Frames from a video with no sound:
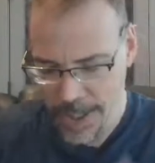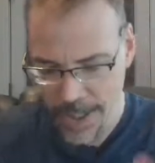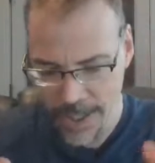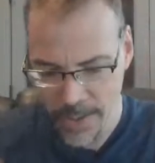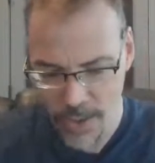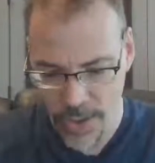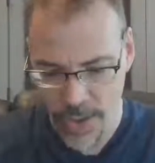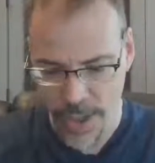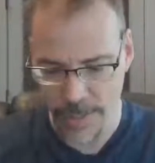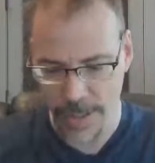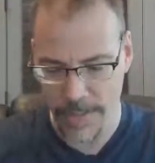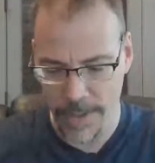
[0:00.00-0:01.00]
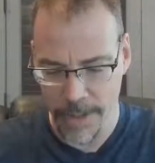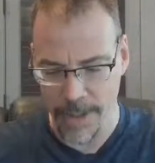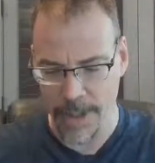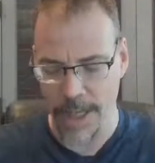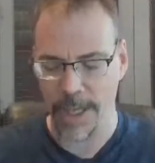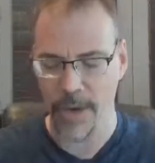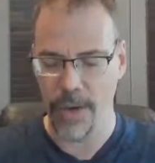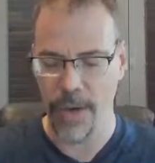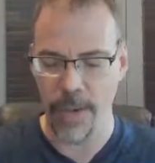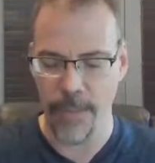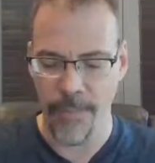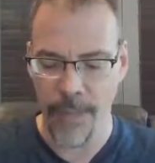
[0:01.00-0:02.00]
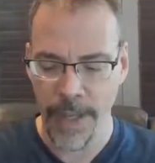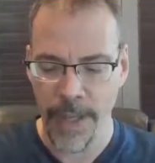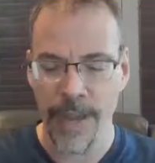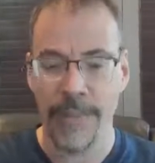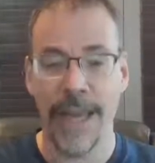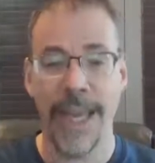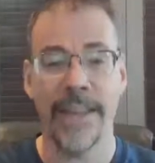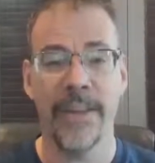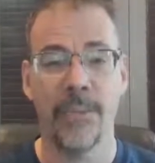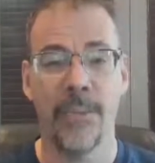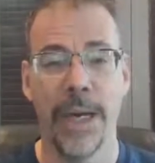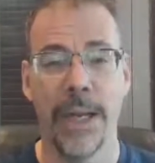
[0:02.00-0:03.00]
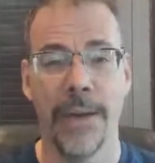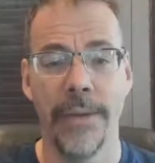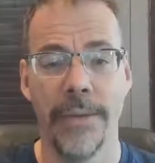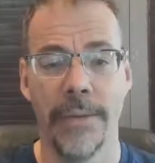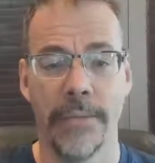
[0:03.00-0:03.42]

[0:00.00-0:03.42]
And you just come up to the thing and you go, if I hit this button,